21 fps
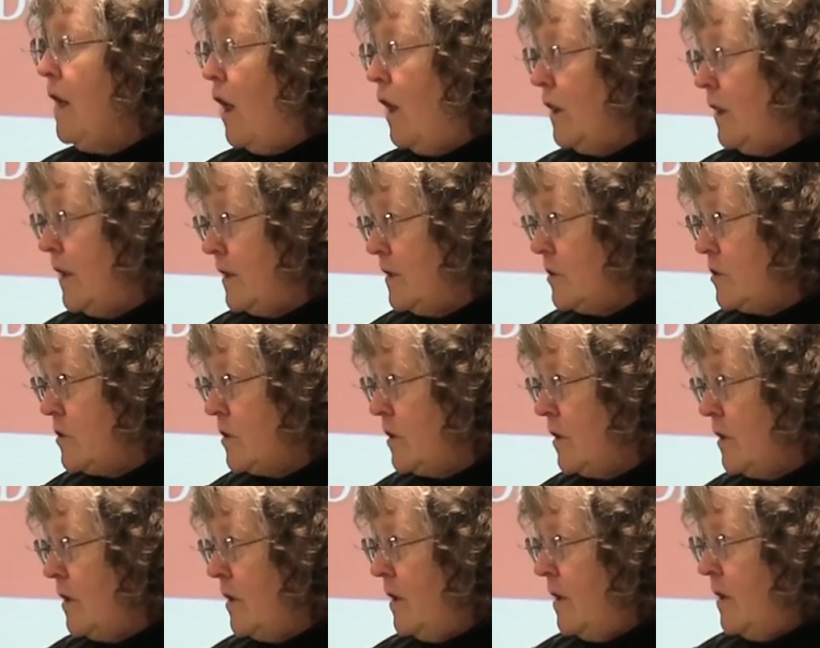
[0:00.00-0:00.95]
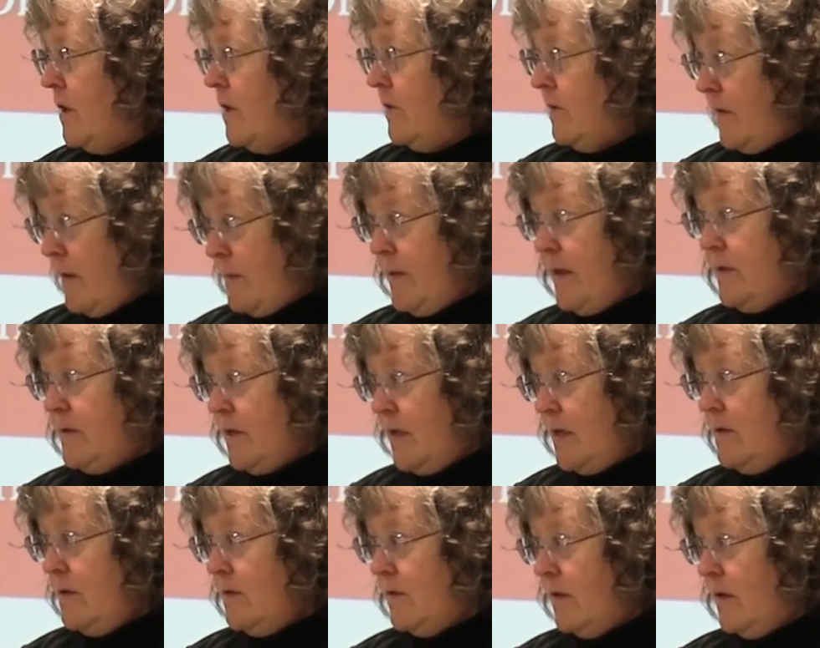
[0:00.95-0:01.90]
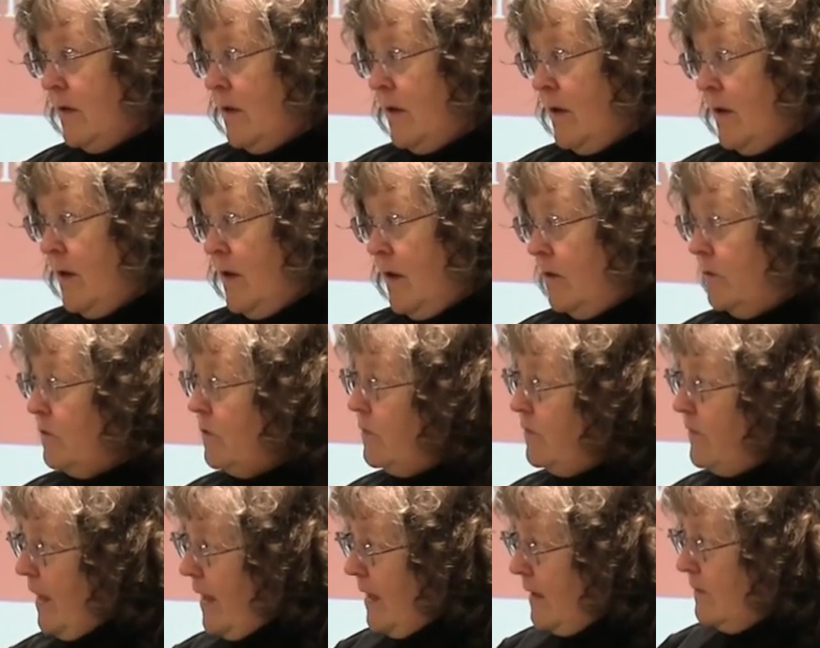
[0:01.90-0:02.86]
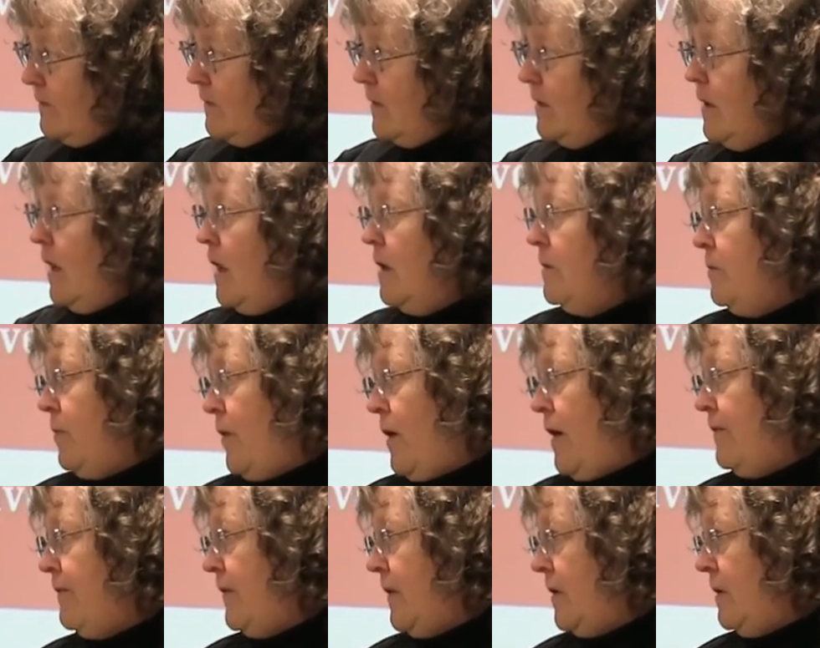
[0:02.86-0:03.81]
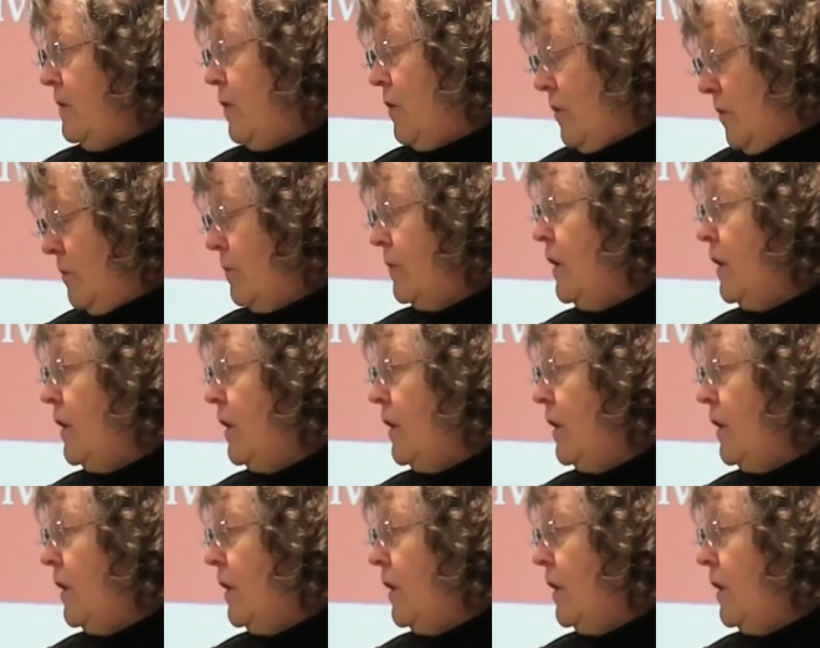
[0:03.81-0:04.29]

knowledge does that make sense? So that's a nonprofit, or